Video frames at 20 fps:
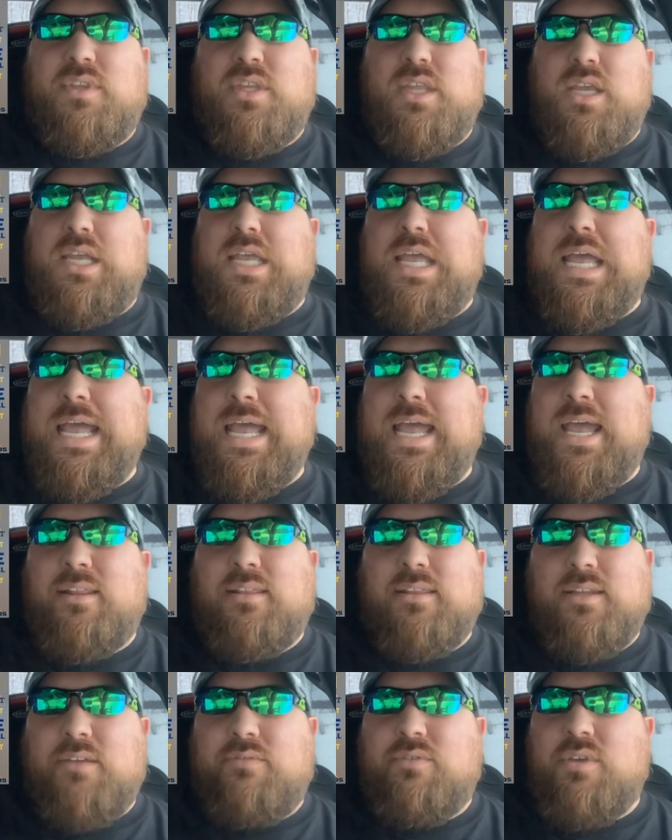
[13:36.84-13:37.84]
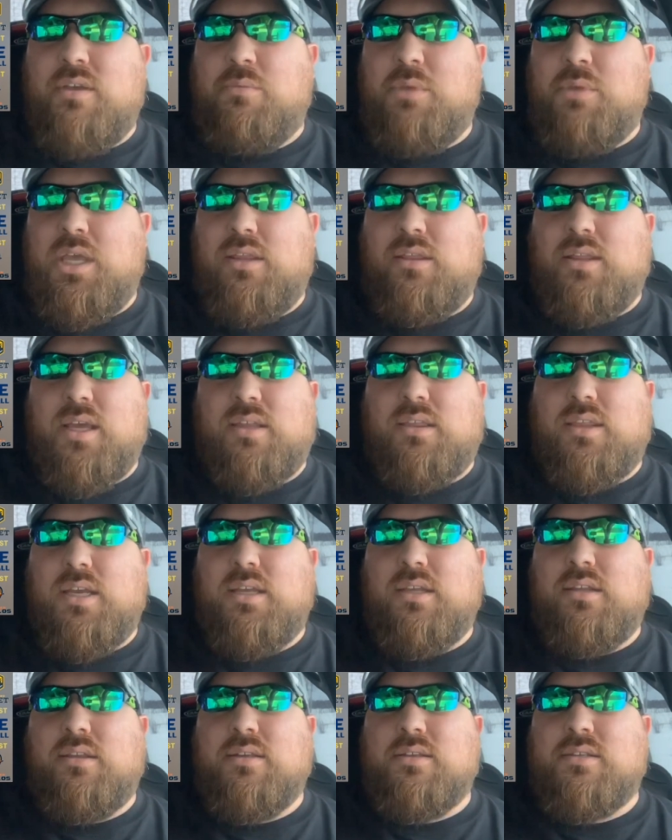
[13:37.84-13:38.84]
they can't leave him in like they
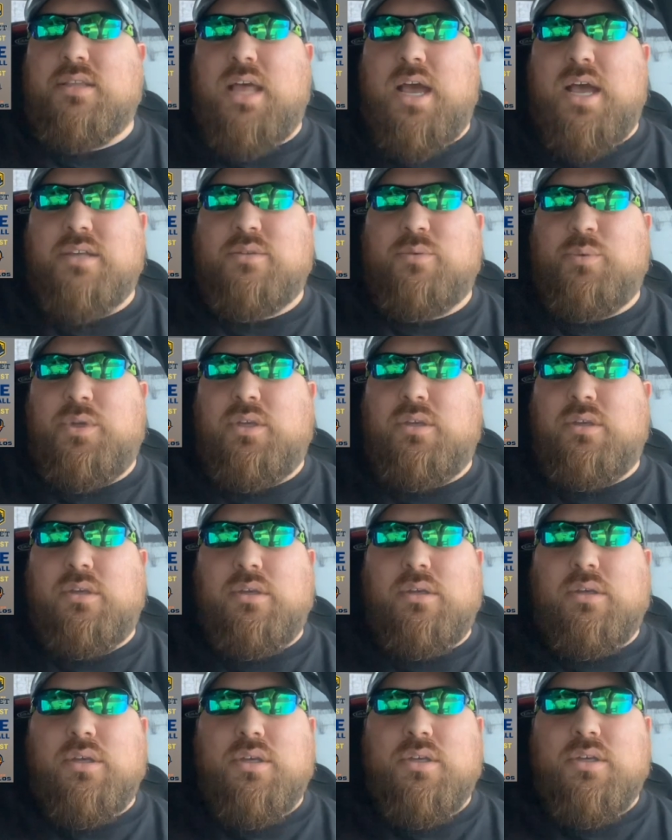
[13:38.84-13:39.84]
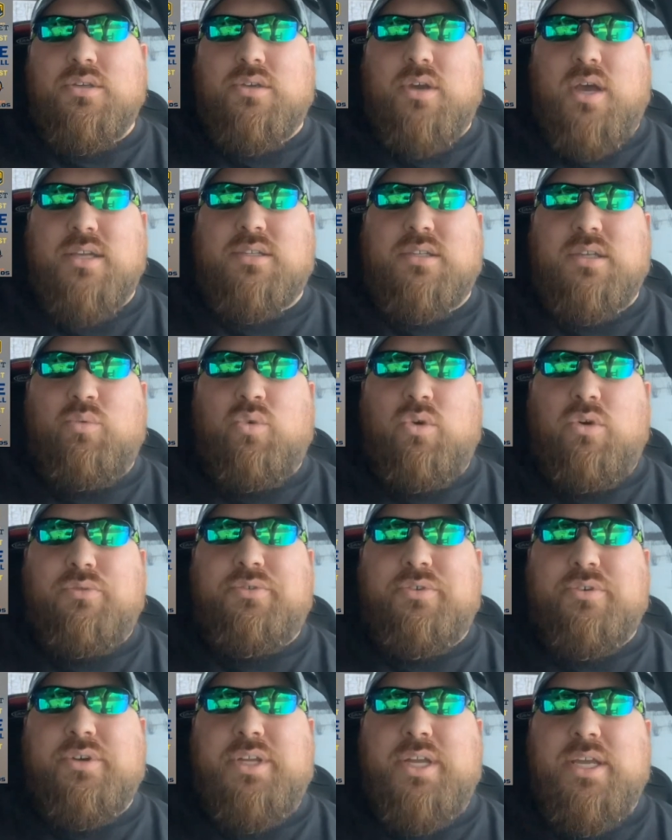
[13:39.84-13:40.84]
did this last week. So I see
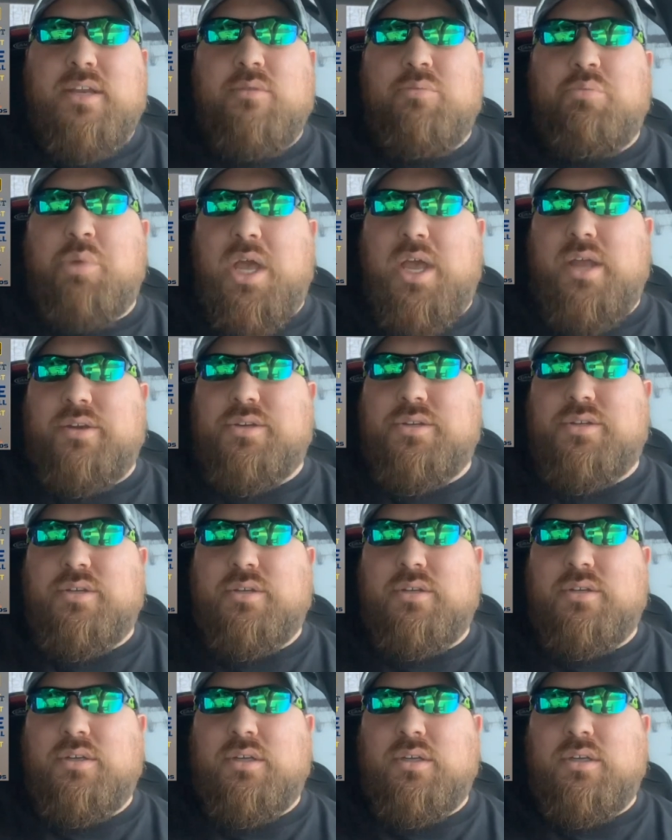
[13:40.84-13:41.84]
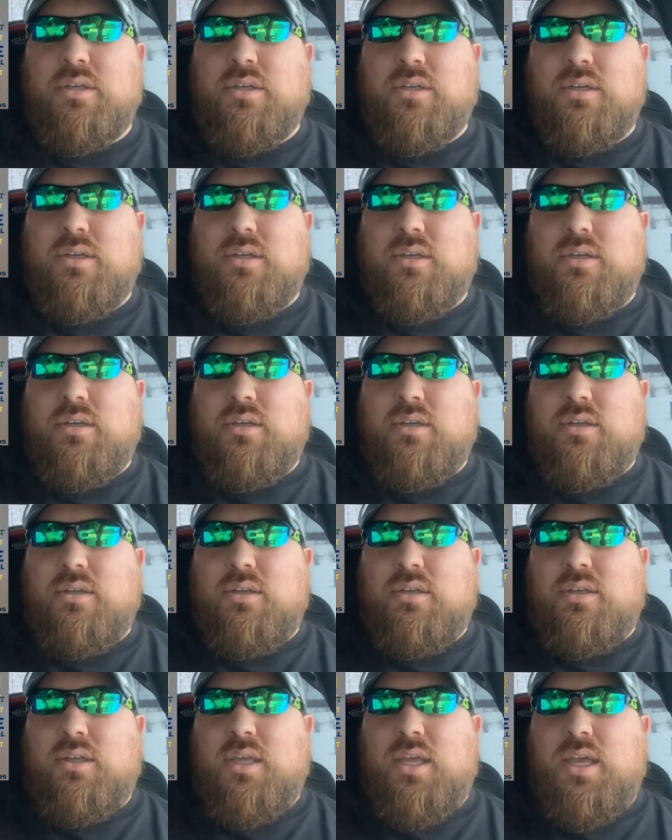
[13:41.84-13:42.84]
Wolford getting benched.
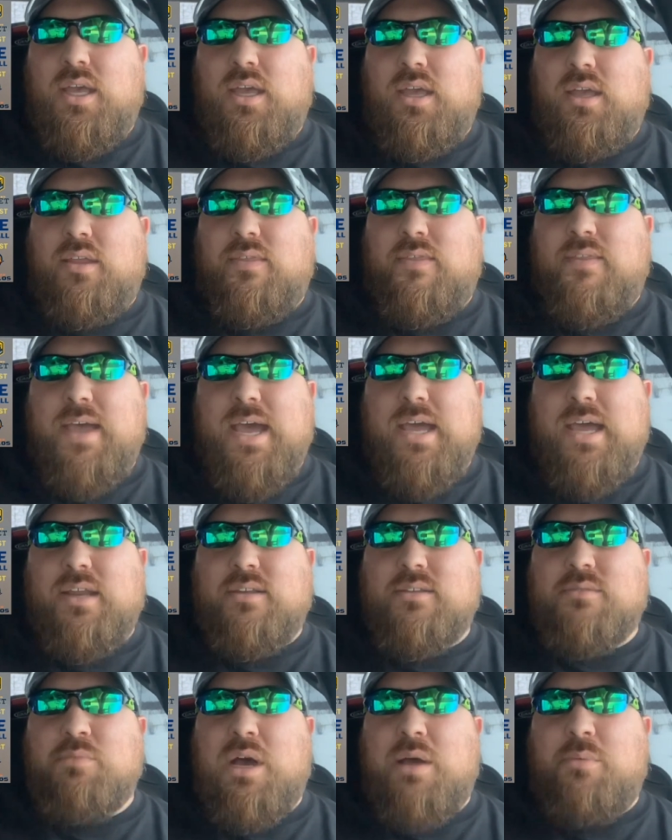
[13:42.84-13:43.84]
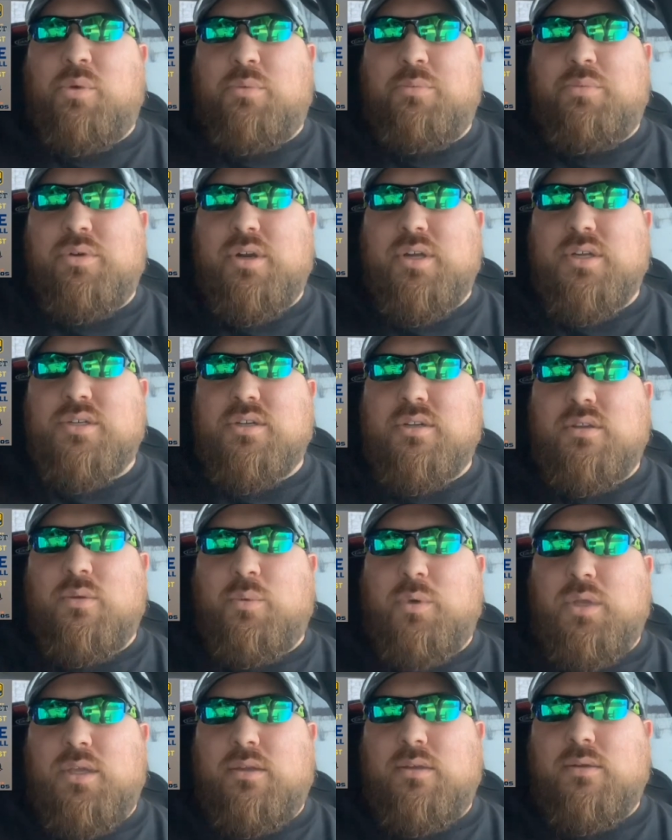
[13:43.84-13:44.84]
And that is my bold prediction of
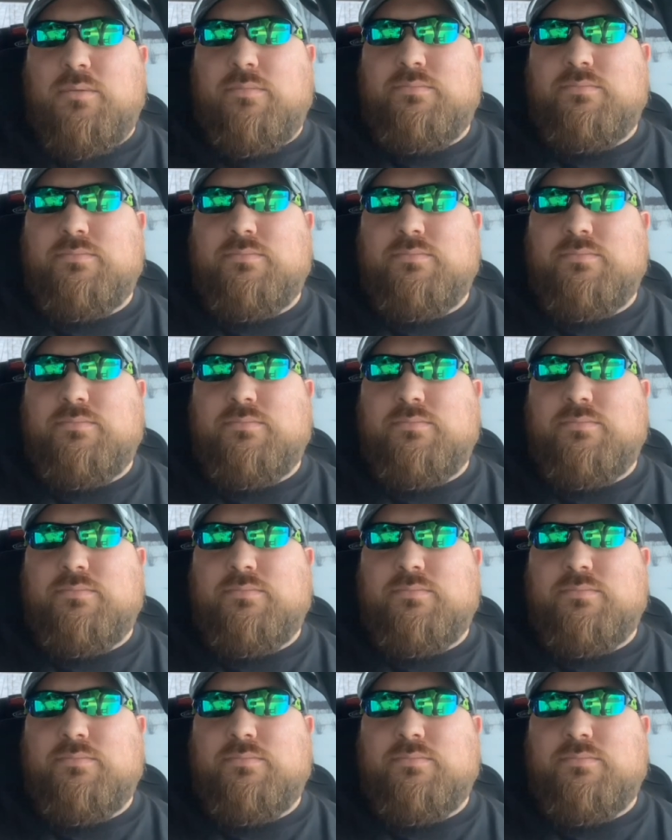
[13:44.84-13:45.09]
the week.